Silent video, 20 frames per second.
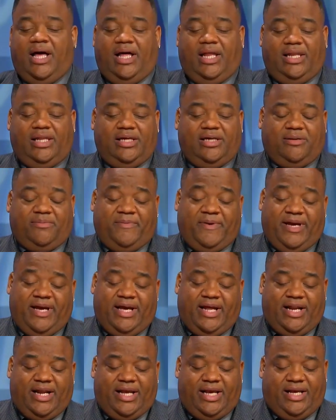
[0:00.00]
look,
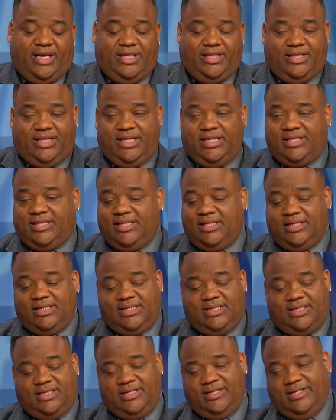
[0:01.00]
man, this
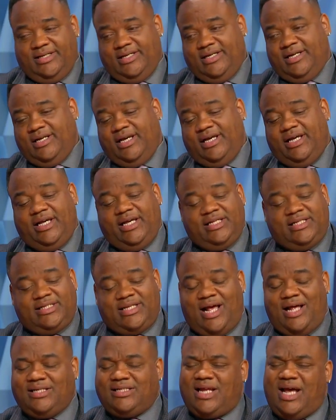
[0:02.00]
is. It
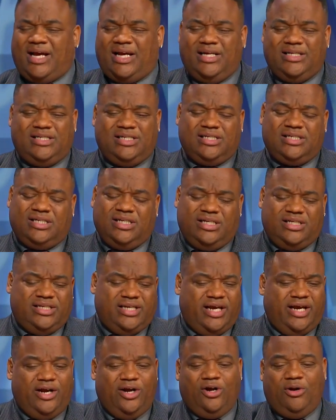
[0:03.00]
sounds like a, just a
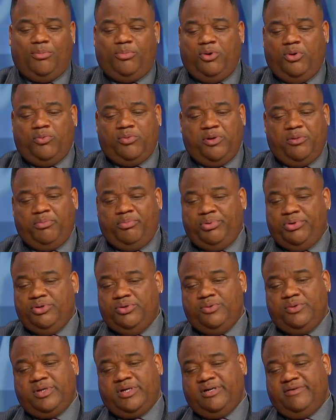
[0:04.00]
terrible
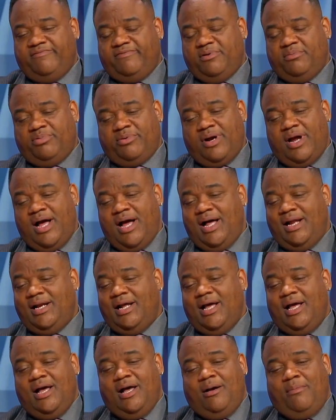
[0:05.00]
rebuke of LeBron,
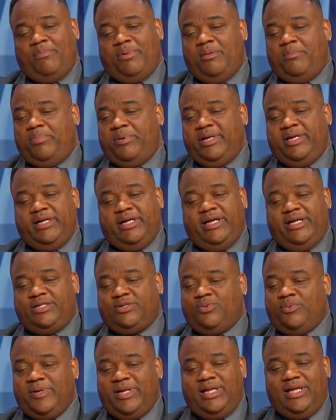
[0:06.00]
but but it,
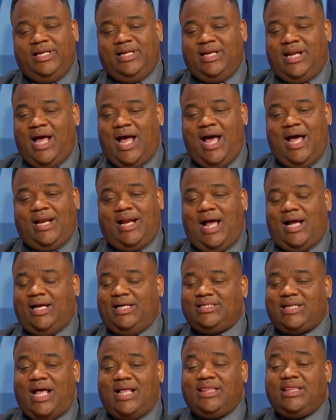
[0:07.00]
it's really not
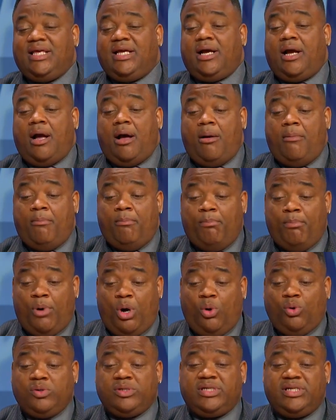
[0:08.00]
because I think
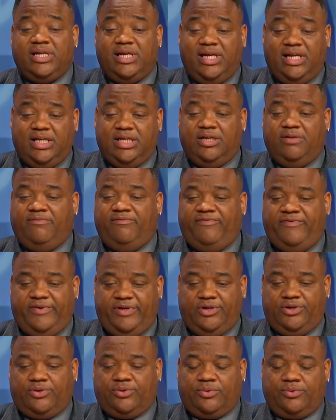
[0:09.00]
most
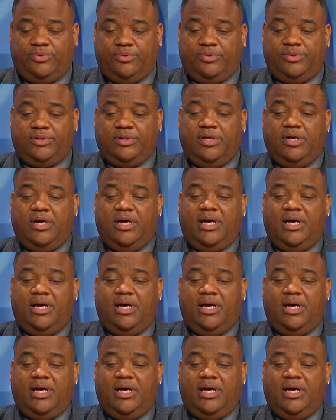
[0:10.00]
individuals,